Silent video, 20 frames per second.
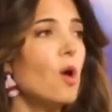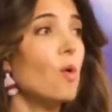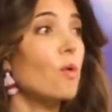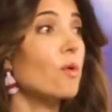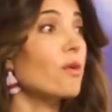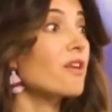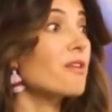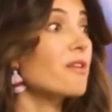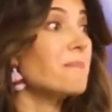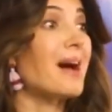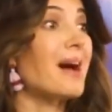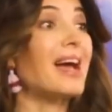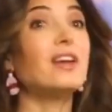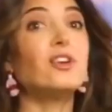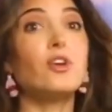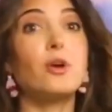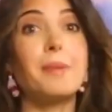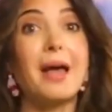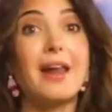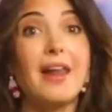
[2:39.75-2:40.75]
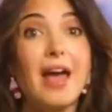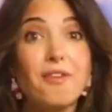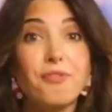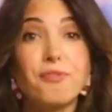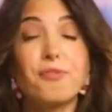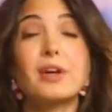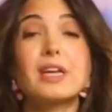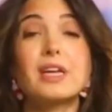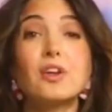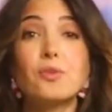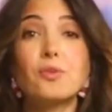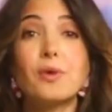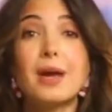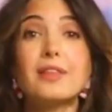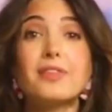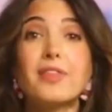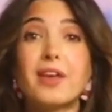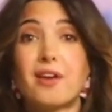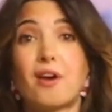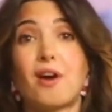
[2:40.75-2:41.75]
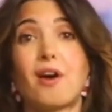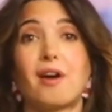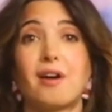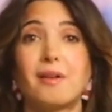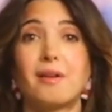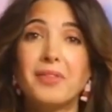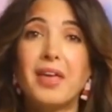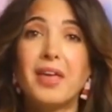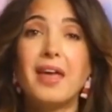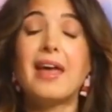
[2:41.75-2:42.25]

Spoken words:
or a reminder about how freaking great they are.